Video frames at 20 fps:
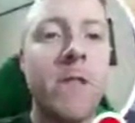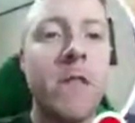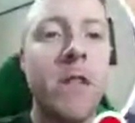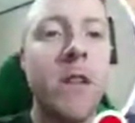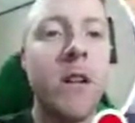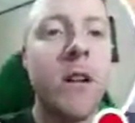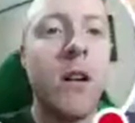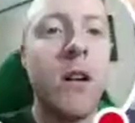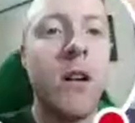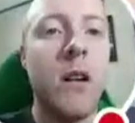
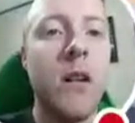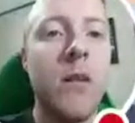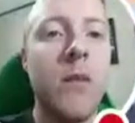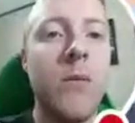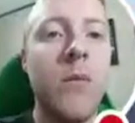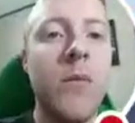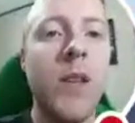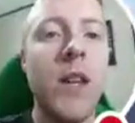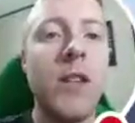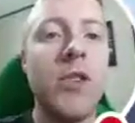uh,
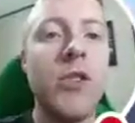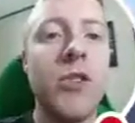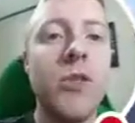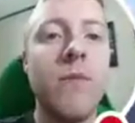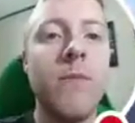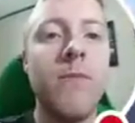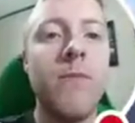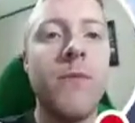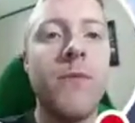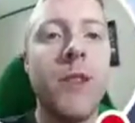in
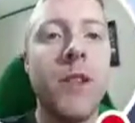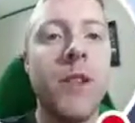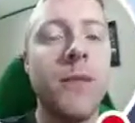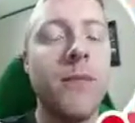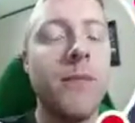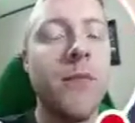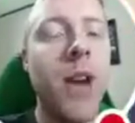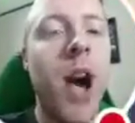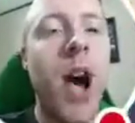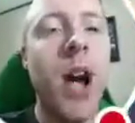the,
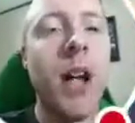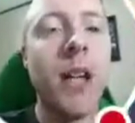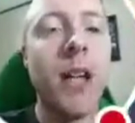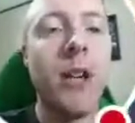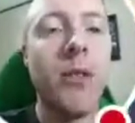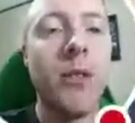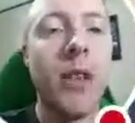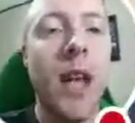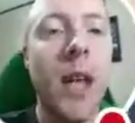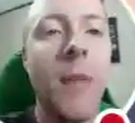the
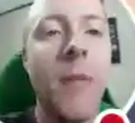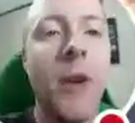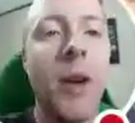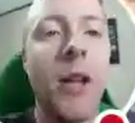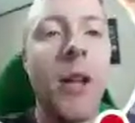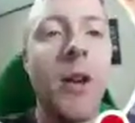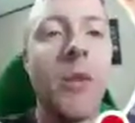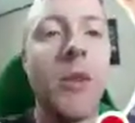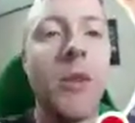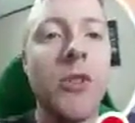audio, the game
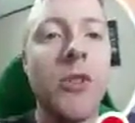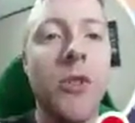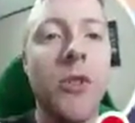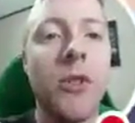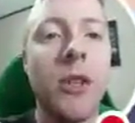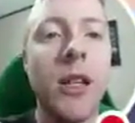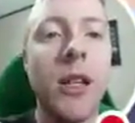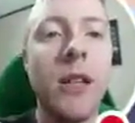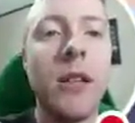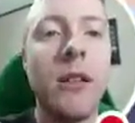audio
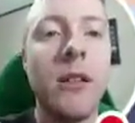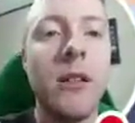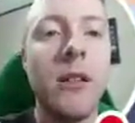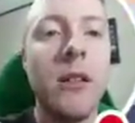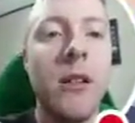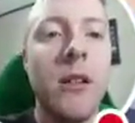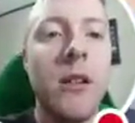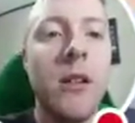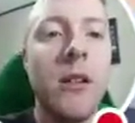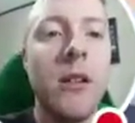internally.
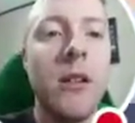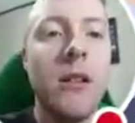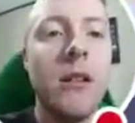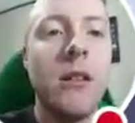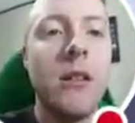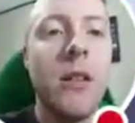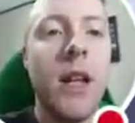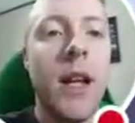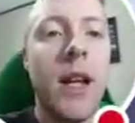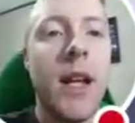
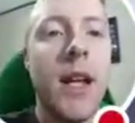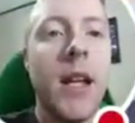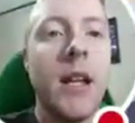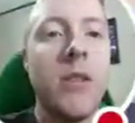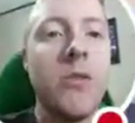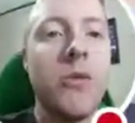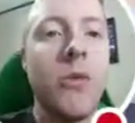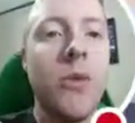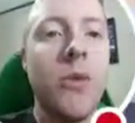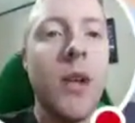Like,
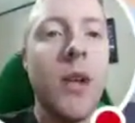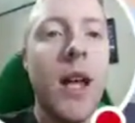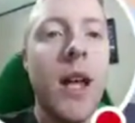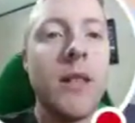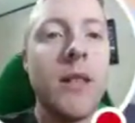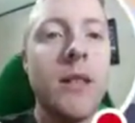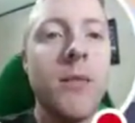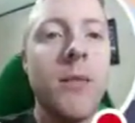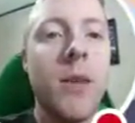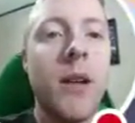Android
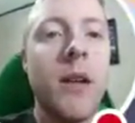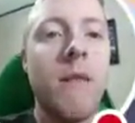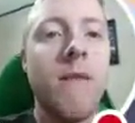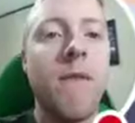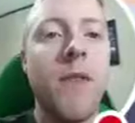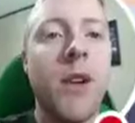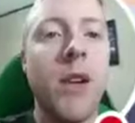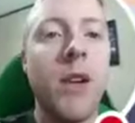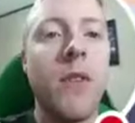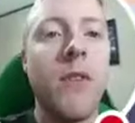has some kind of
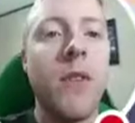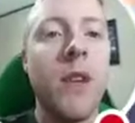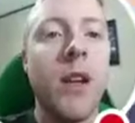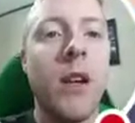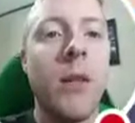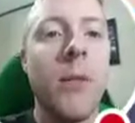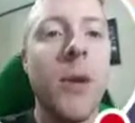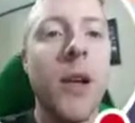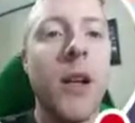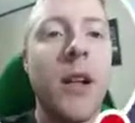funky
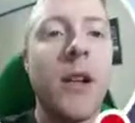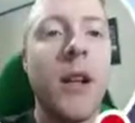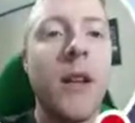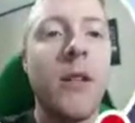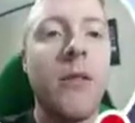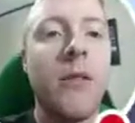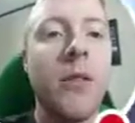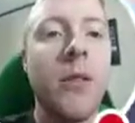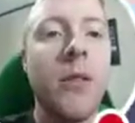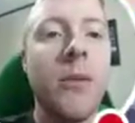thing about it. I
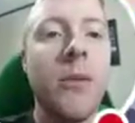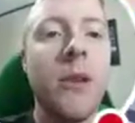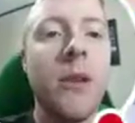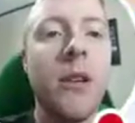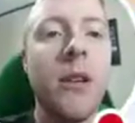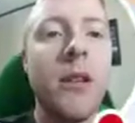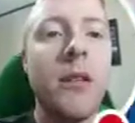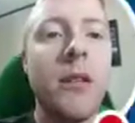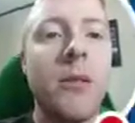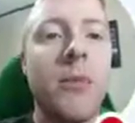don't know what
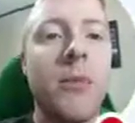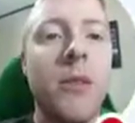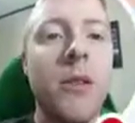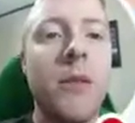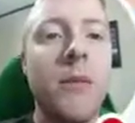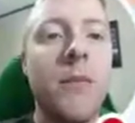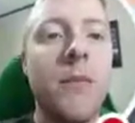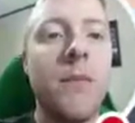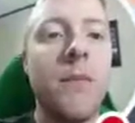it is, but...